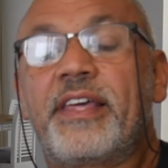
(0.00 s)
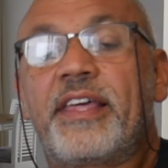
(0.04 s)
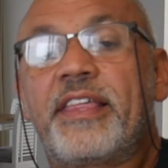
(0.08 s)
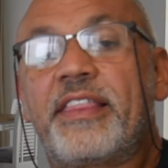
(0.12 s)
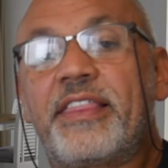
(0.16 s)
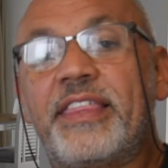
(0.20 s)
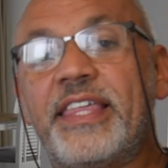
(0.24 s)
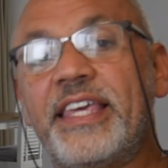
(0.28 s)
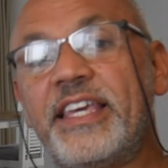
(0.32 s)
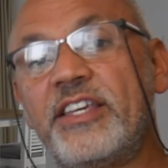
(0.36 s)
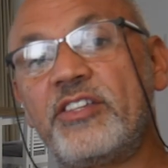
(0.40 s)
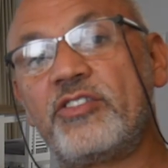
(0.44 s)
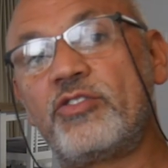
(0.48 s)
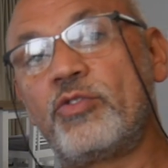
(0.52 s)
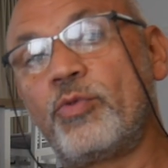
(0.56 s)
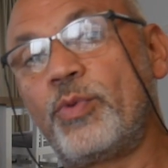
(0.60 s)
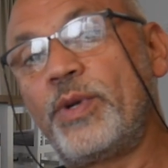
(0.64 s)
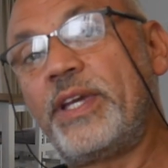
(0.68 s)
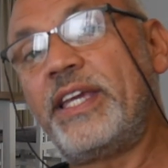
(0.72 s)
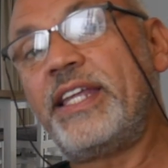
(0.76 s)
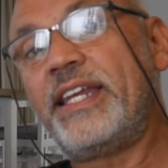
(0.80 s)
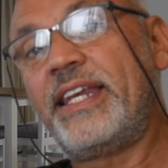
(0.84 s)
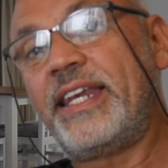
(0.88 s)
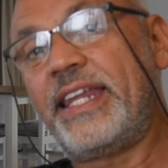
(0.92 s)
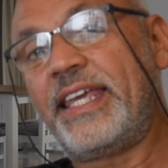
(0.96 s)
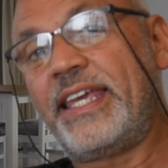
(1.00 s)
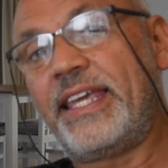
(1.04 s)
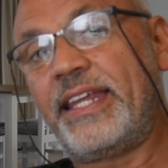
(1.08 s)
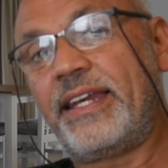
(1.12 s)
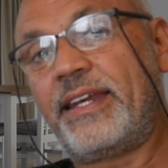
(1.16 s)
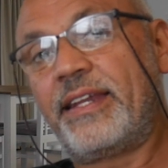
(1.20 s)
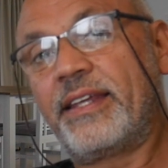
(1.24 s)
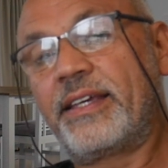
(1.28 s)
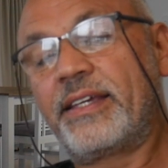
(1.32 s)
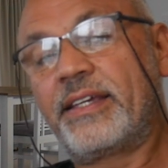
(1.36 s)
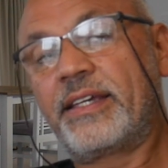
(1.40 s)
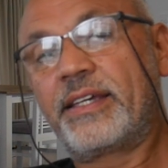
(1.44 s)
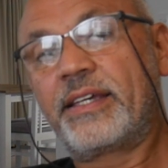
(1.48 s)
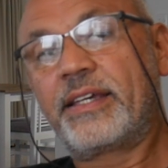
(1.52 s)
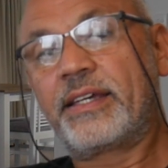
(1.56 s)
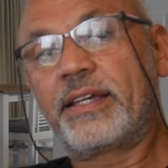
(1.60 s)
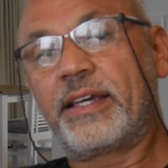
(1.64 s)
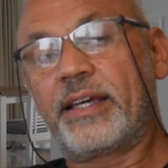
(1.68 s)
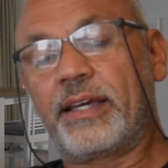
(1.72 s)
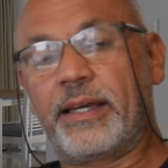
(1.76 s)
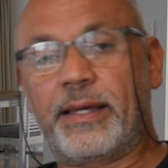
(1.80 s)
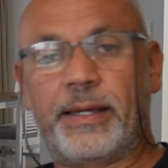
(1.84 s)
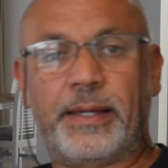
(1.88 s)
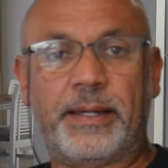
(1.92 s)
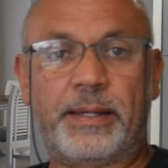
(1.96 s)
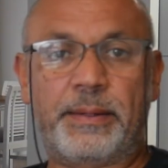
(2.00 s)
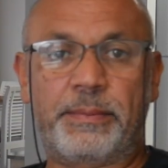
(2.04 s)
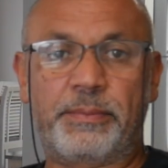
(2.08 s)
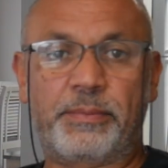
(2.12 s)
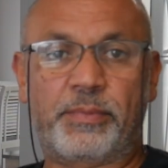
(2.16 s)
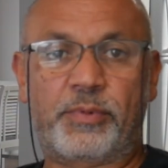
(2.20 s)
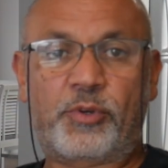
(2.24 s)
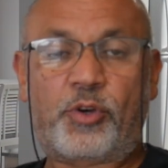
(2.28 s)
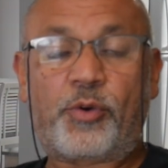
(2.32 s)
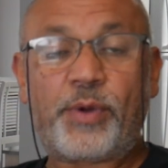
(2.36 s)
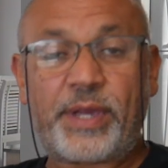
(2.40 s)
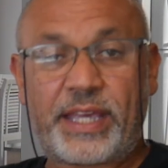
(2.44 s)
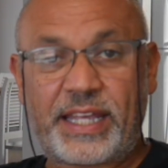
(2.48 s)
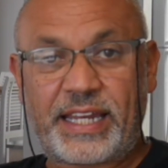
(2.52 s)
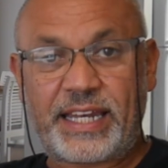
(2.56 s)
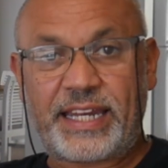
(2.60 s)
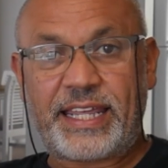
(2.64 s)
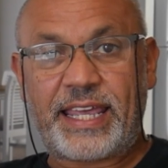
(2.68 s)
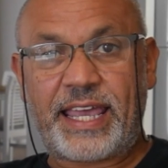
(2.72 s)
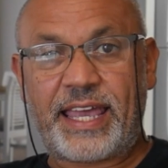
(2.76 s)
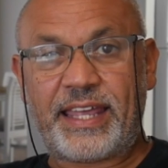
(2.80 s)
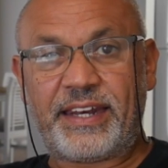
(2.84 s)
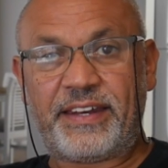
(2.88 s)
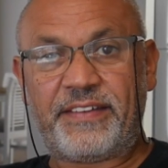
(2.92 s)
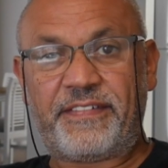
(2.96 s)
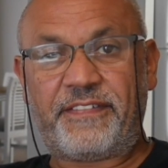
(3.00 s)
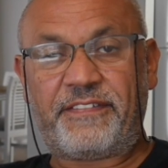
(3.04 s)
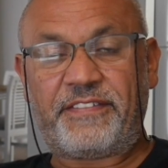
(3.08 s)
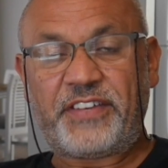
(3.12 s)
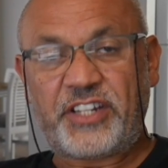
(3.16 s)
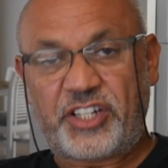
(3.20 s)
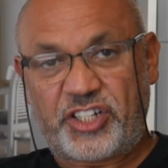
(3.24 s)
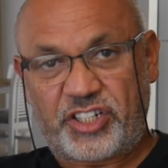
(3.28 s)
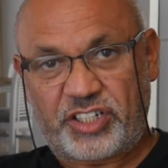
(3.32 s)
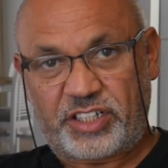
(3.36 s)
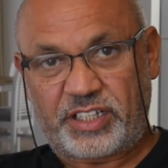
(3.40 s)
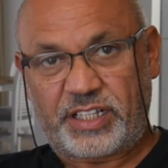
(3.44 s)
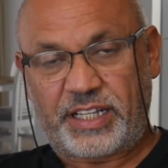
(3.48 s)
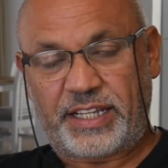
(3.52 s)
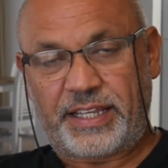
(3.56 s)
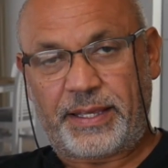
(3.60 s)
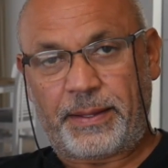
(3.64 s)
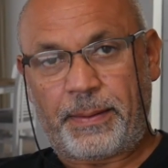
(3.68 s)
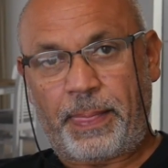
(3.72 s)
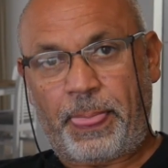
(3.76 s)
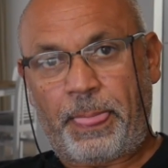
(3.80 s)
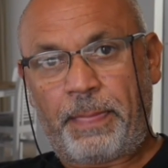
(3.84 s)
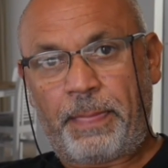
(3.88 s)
things we need quickly and efficiently.